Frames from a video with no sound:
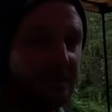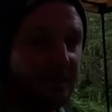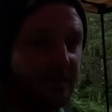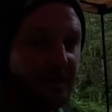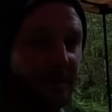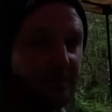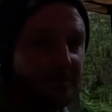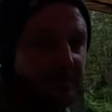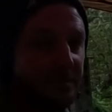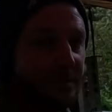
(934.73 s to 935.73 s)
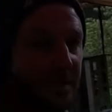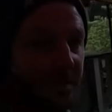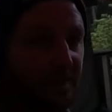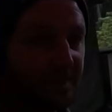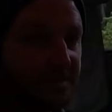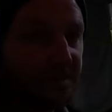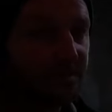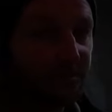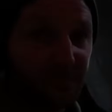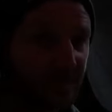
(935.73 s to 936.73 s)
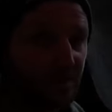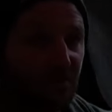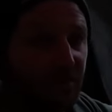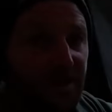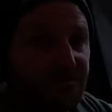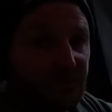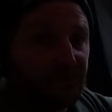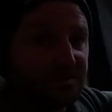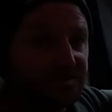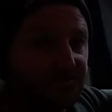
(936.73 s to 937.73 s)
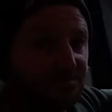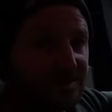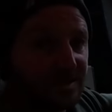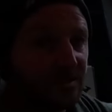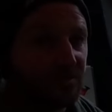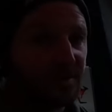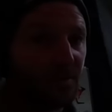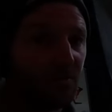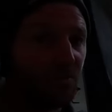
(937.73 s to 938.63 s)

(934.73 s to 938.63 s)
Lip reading: tell you, get amongst it. All you have to do is mix a little bit of hot